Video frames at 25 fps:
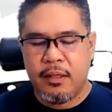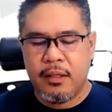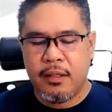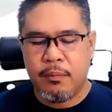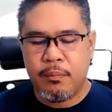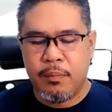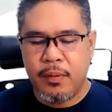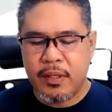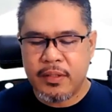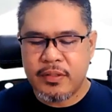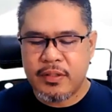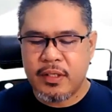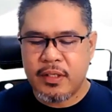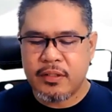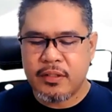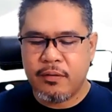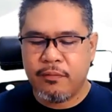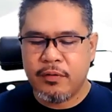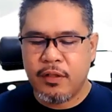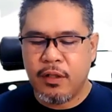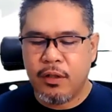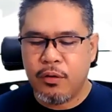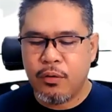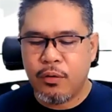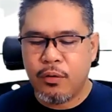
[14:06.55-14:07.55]
The blessings
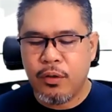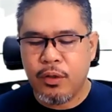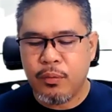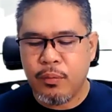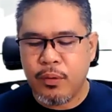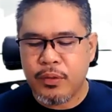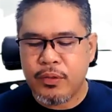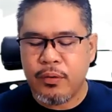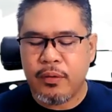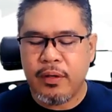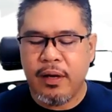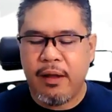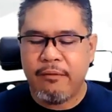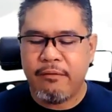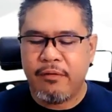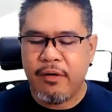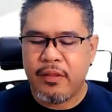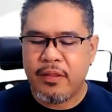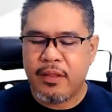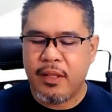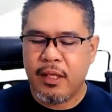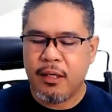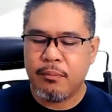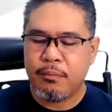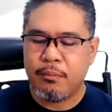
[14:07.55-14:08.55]
of the Lord was on
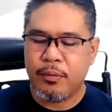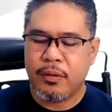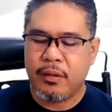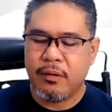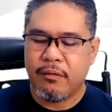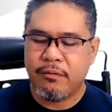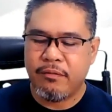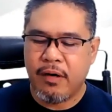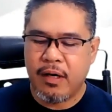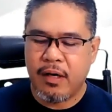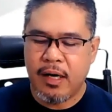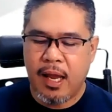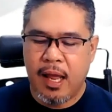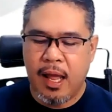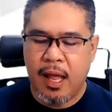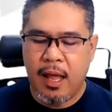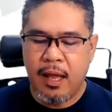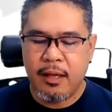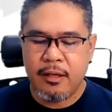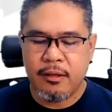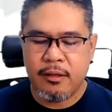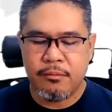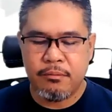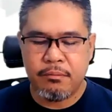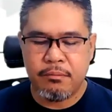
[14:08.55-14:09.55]
everything Potiphar
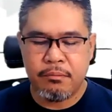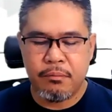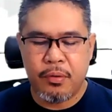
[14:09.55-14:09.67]
had,